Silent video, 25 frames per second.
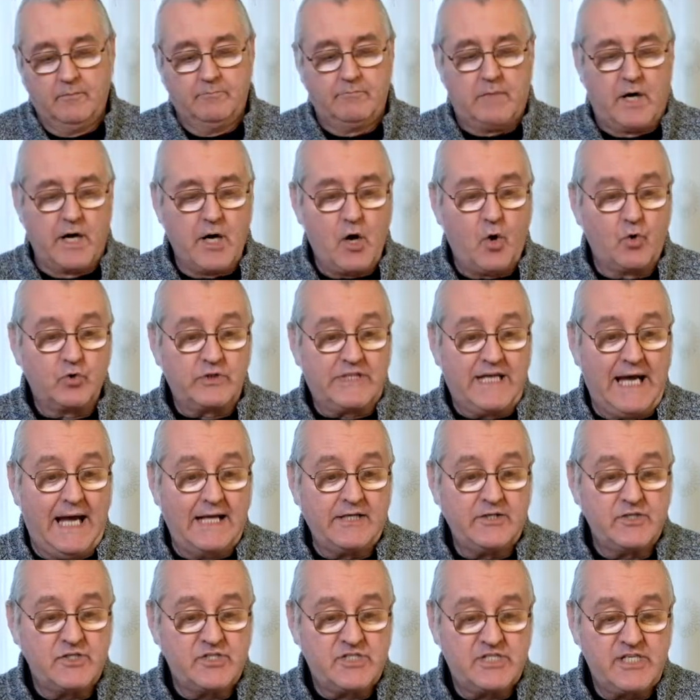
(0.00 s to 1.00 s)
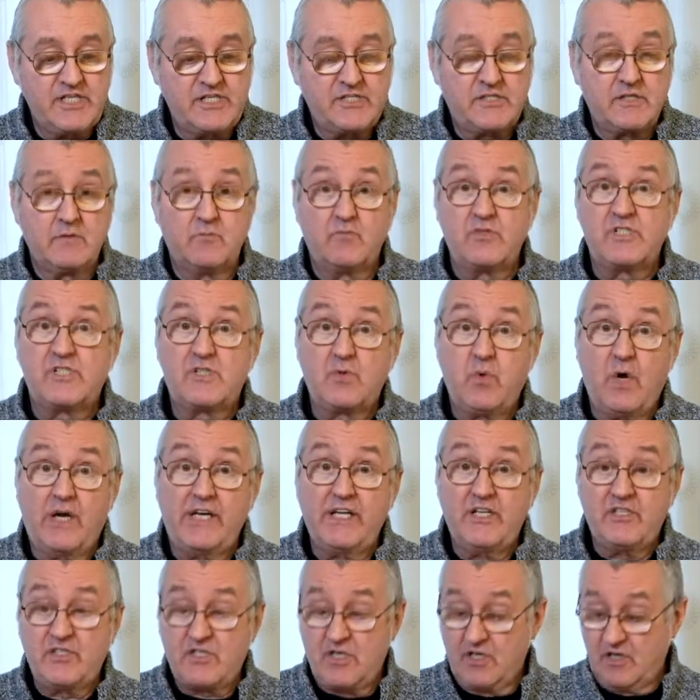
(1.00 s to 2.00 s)
My old Canon system was
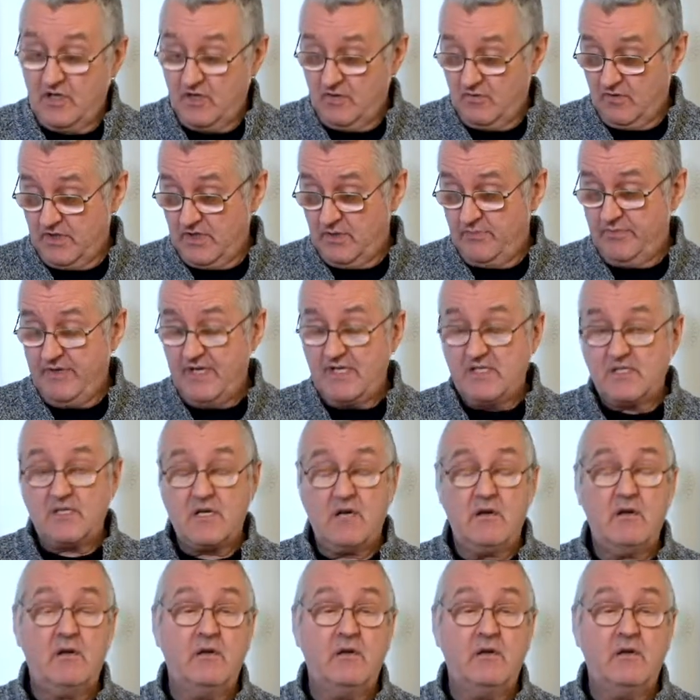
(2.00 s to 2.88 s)
22 and a bit